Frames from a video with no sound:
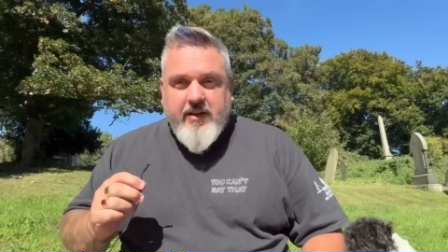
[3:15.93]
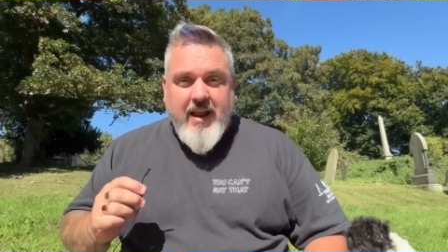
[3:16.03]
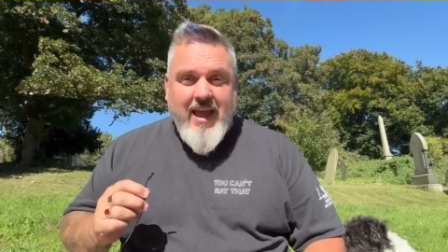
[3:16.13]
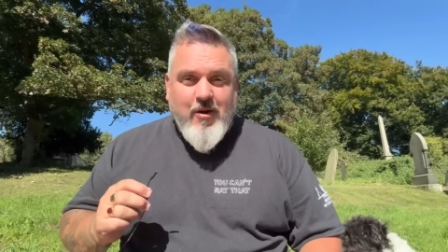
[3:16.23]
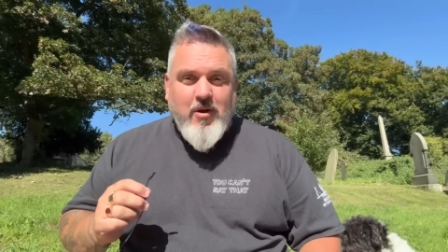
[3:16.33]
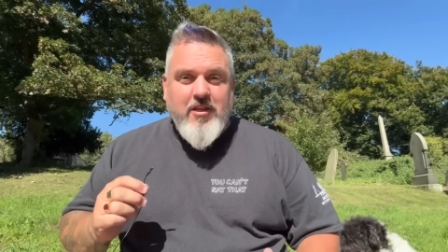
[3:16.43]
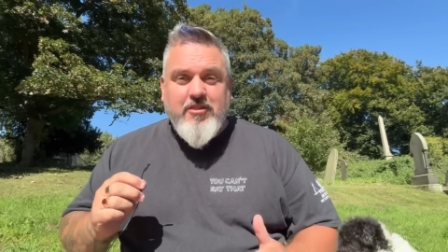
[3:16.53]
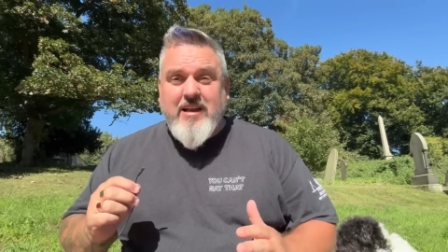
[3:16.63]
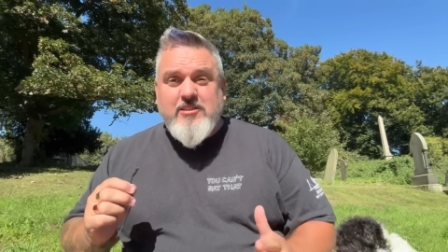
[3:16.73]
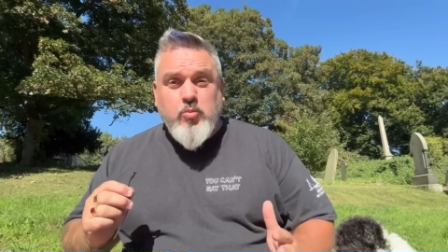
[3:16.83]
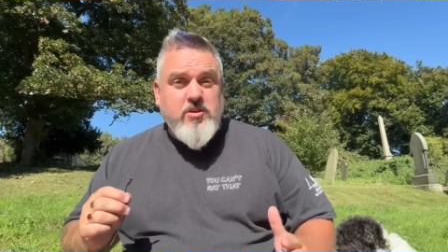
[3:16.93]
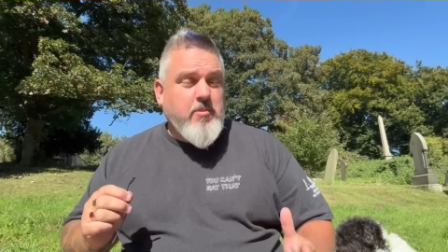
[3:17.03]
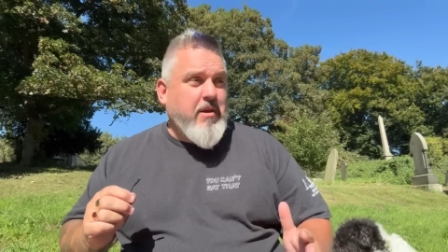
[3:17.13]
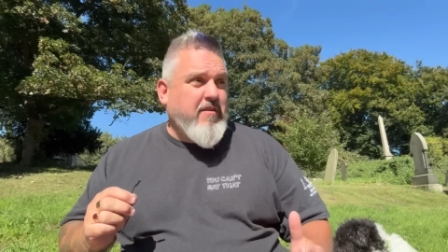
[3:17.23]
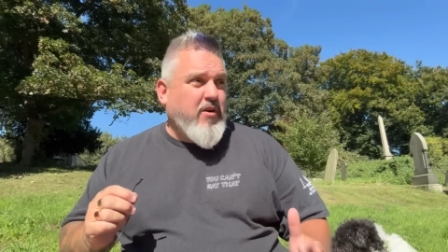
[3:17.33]
Now, this was a
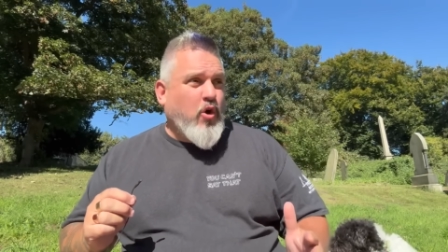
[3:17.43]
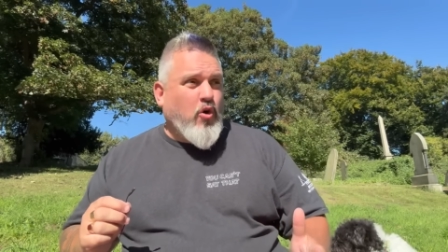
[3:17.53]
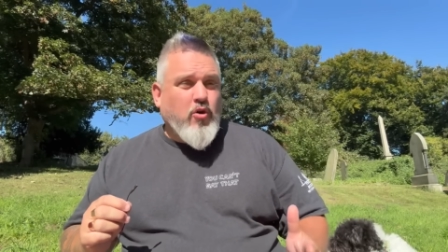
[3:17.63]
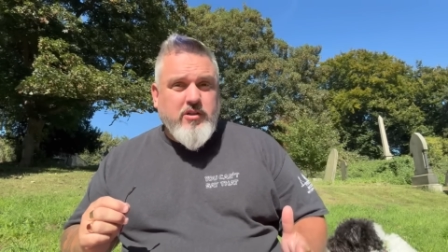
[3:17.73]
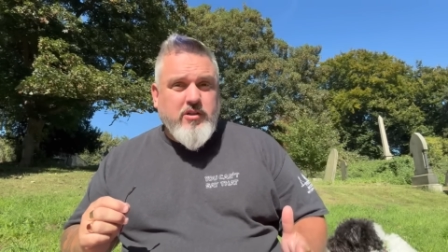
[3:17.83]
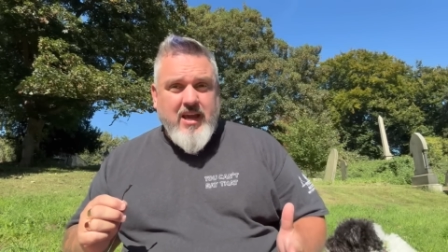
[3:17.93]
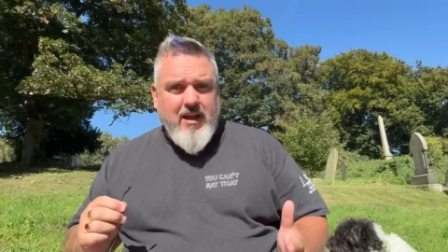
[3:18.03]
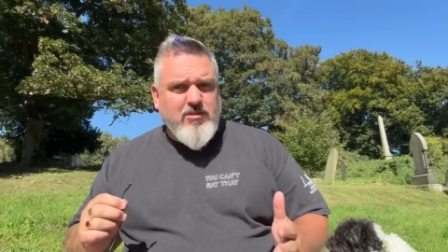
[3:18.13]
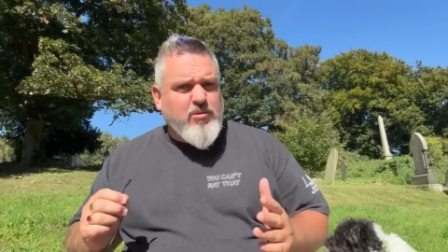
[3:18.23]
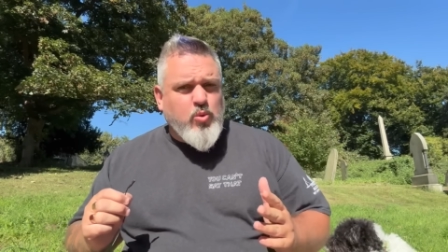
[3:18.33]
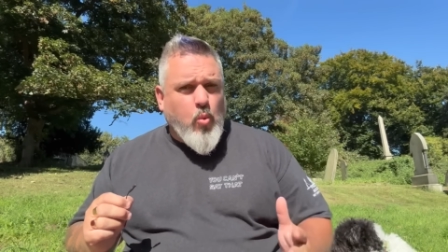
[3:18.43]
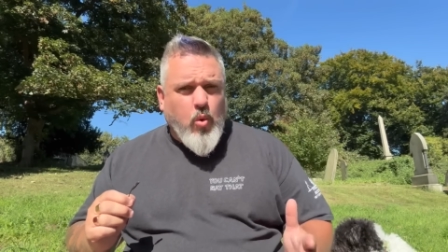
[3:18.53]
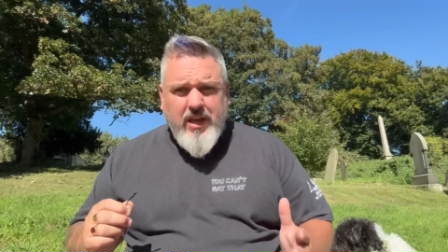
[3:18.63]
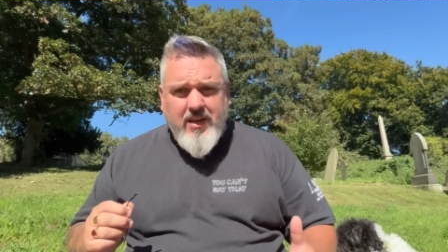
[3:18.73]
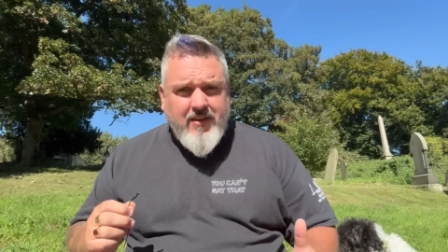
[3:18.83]
bit of a hoarder's house. It was a
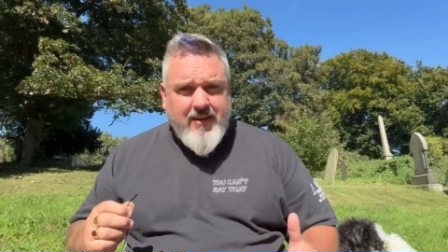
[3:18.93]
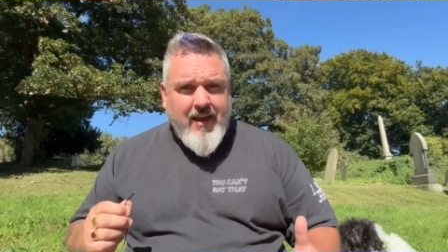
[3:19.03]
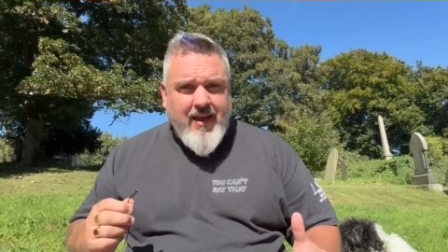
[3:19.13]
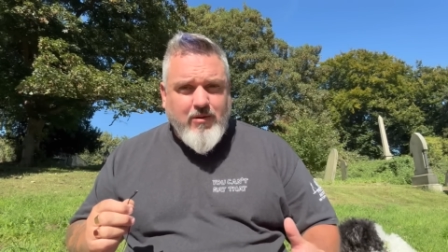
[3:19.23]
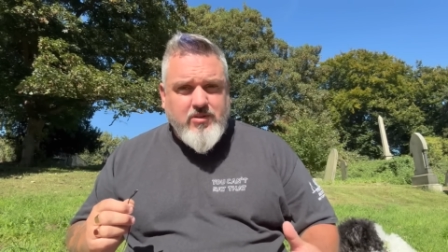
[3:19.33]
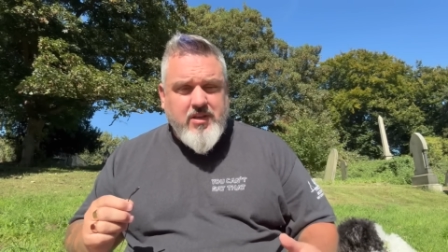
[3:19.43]
weird house.